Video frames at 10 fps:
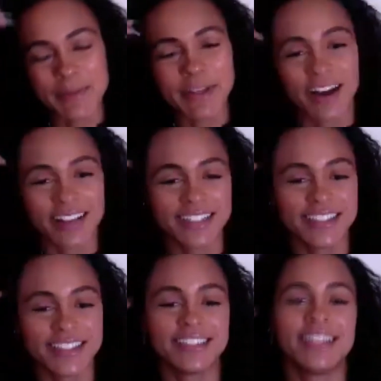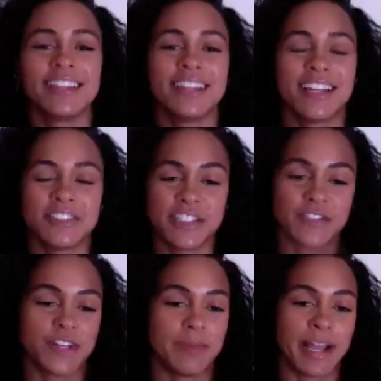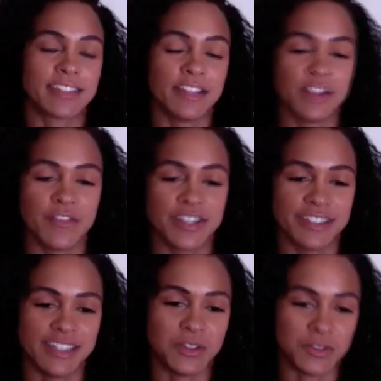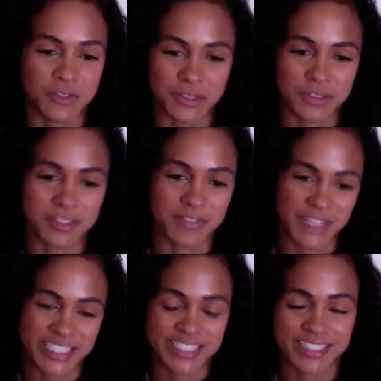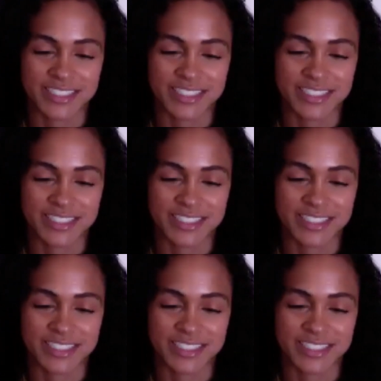College, and then I transferred back to the University of Louisville to finish.